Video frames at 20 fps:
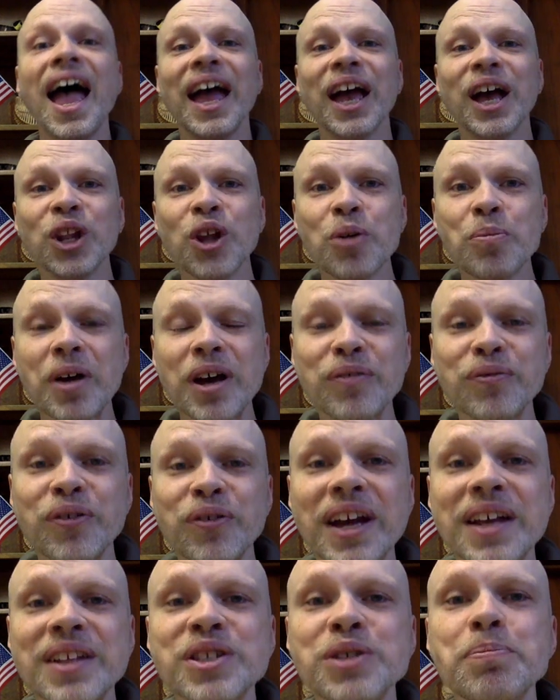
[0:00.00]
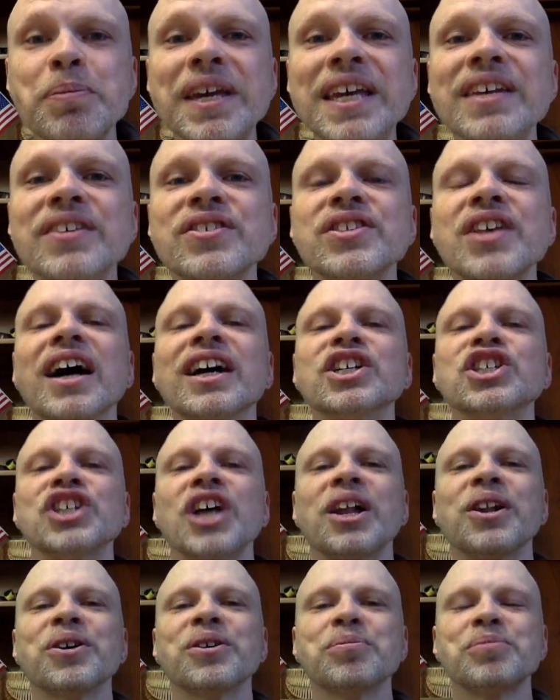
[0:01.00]
Hello, my friends. Peace.
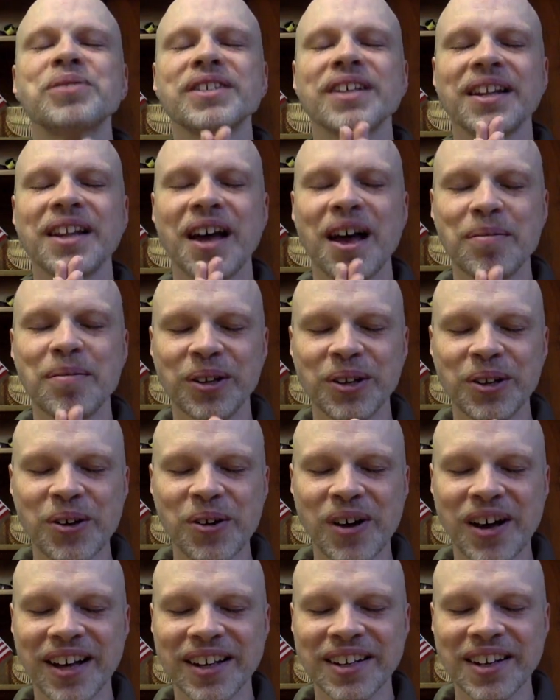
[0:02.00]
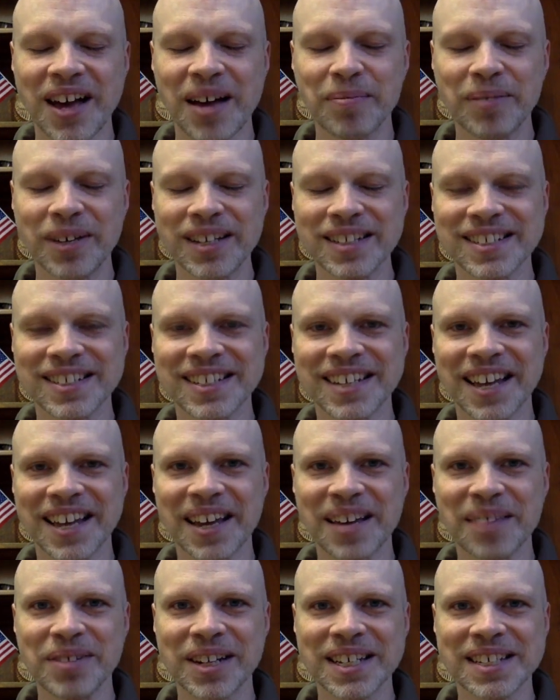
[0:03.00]
Shalom, salam, aloha,
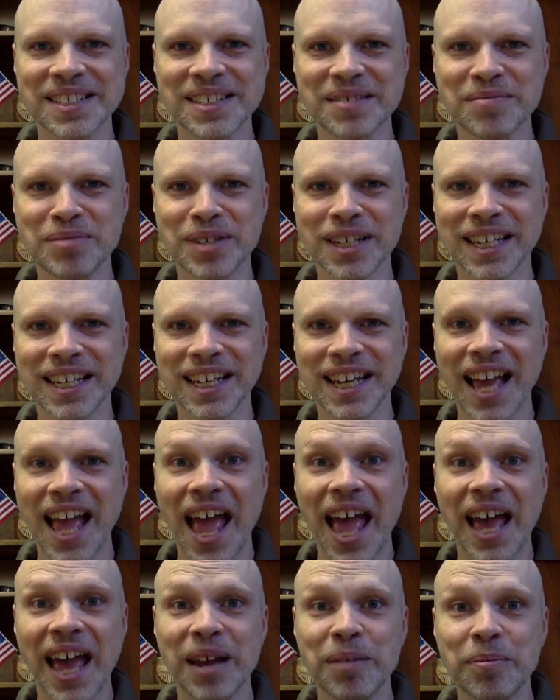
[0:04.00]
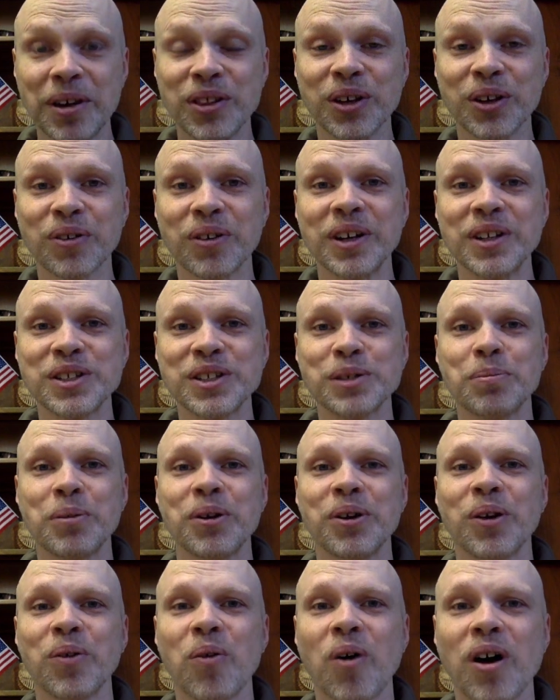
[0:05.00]
namaste. Blessed be. And may the Great
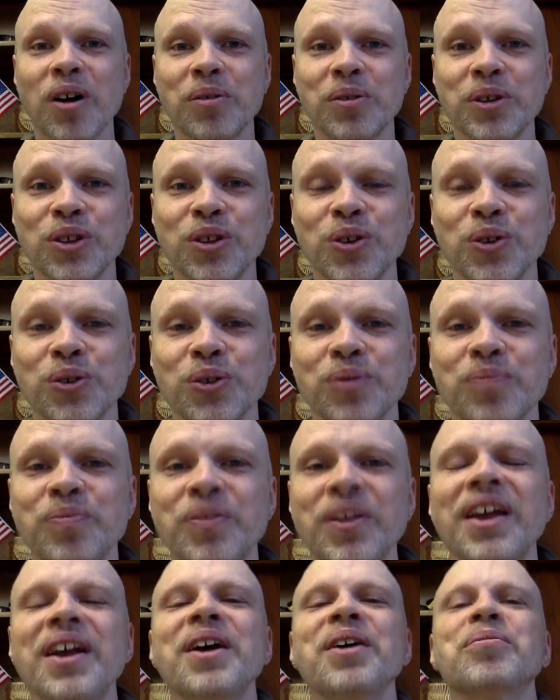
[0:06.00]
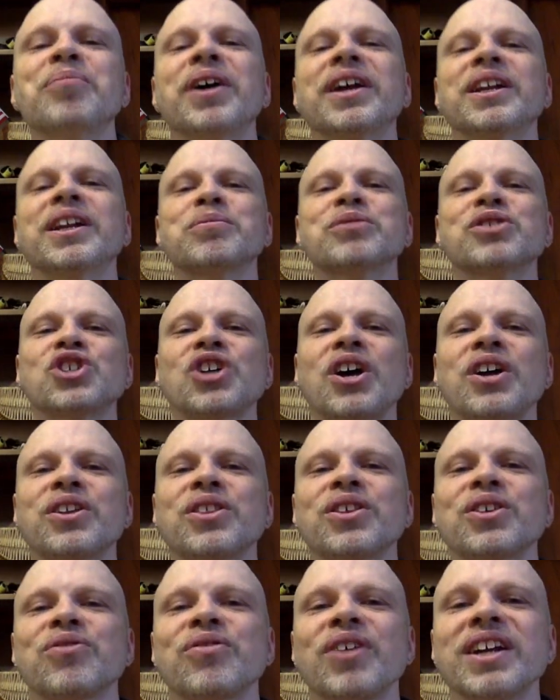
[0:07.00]
Spirit walk with you. My name is
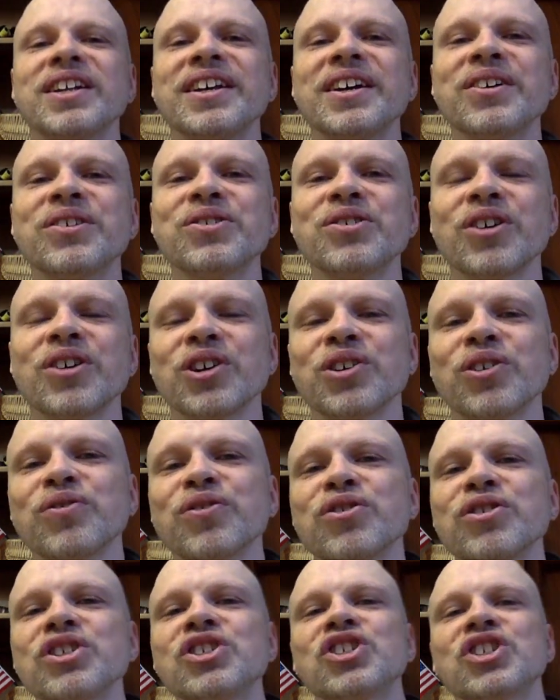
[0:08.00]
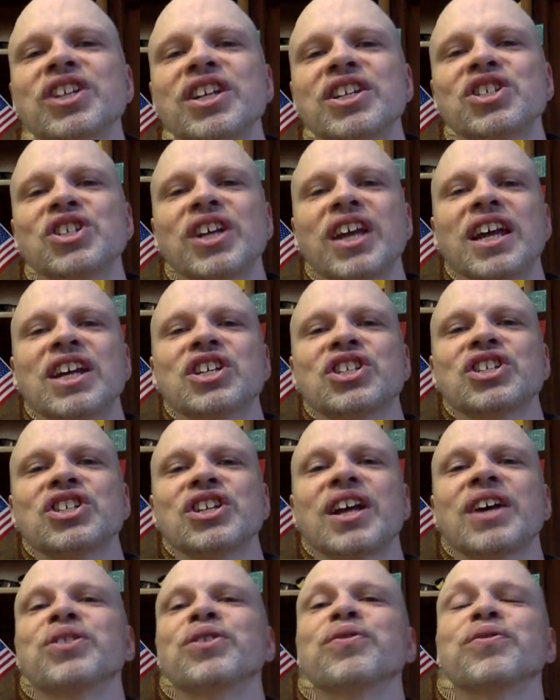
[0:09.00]
Jonathan Rydell, Director of Christian
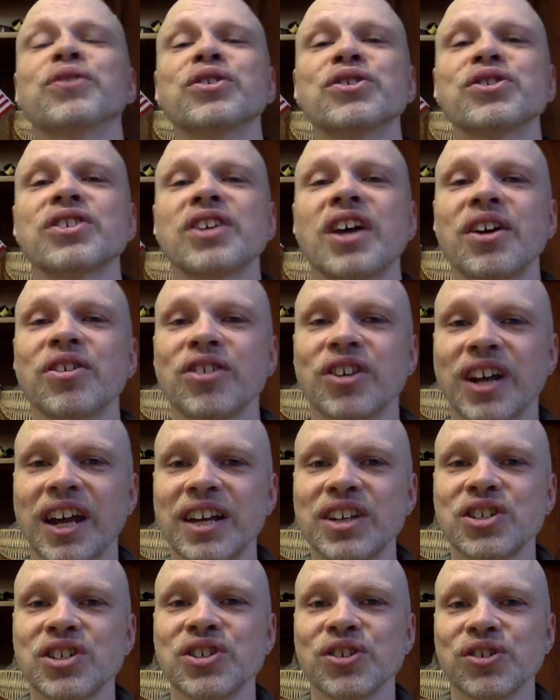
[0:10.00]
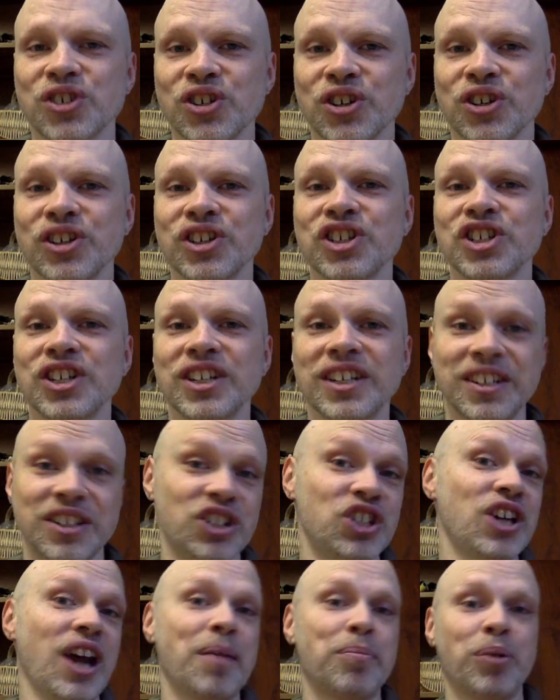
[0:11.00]
Education at the First Congregational Church in
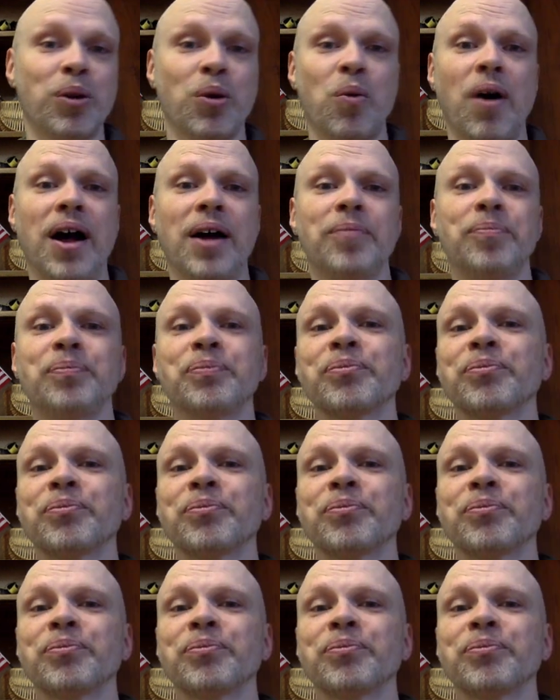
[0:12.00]
Chappaqua.